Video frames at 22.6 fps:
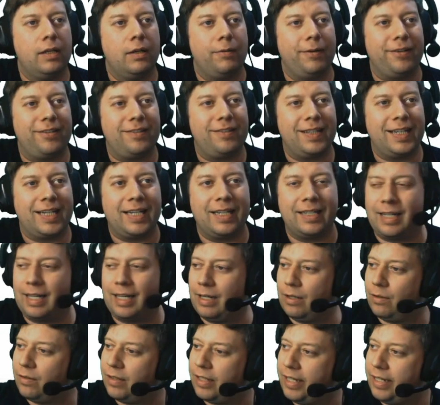We've thickened
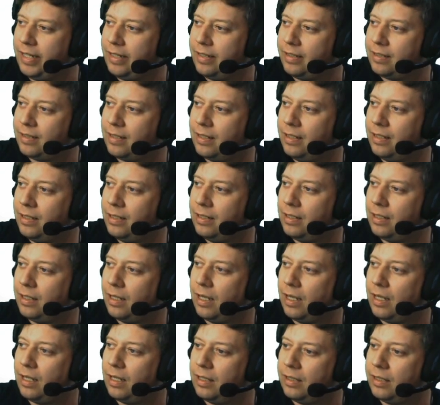out these
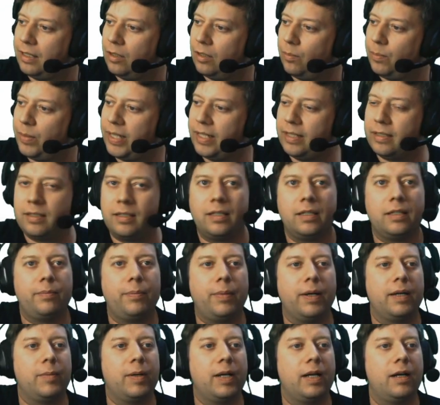a little bit
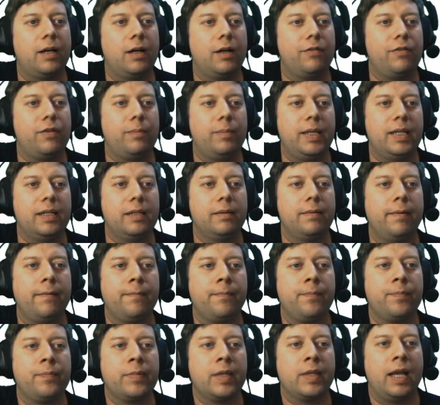by about 0.5 mil.
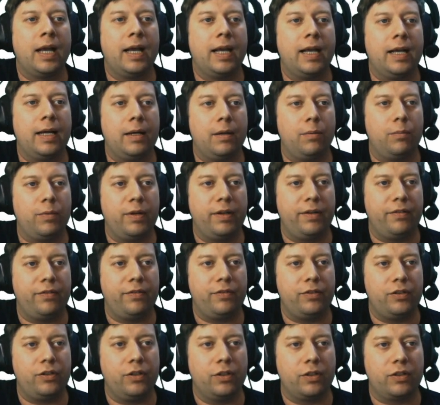And we've
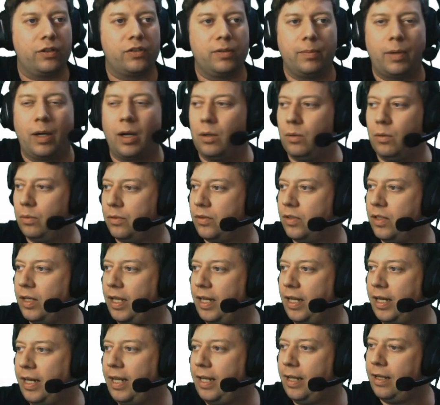dug some holes
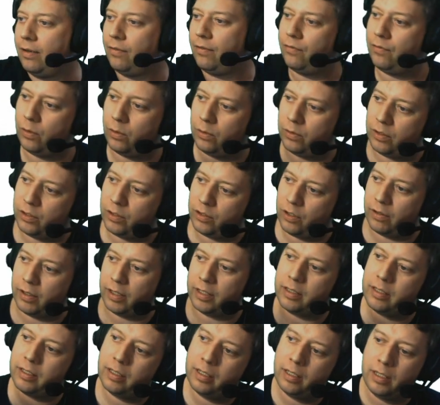in here for the
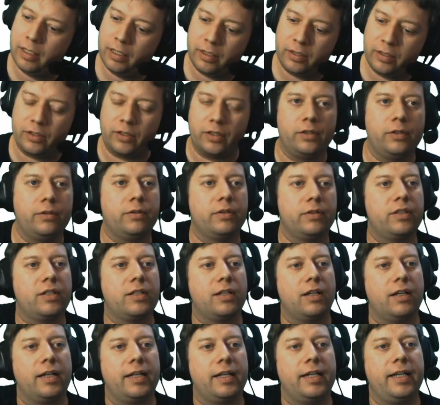turret to
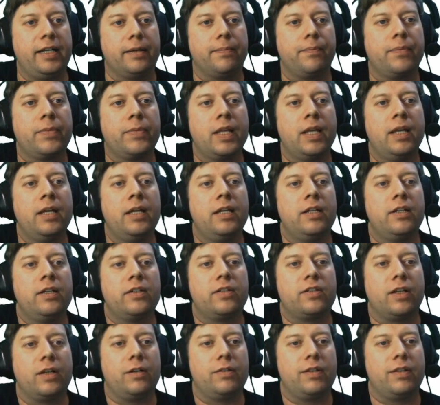slide in.
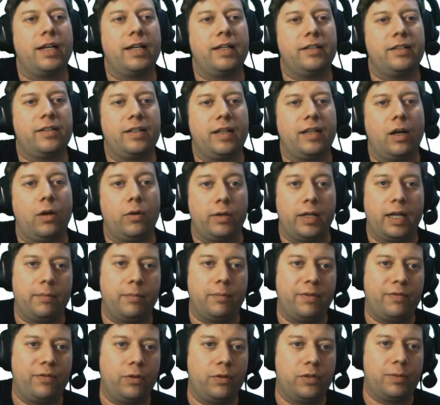So that's, and
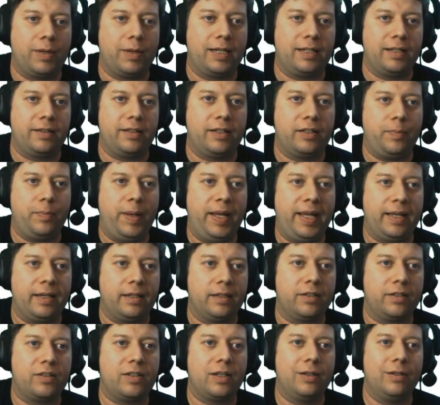we've also added this
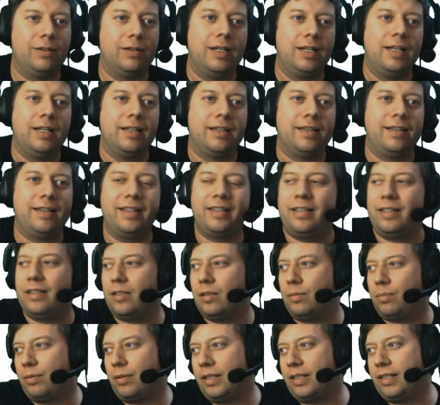pin. So this is
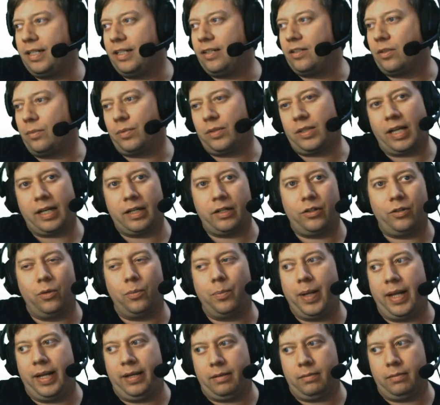a pretty substantial
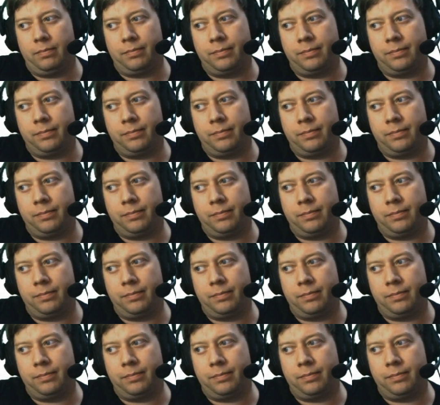pin.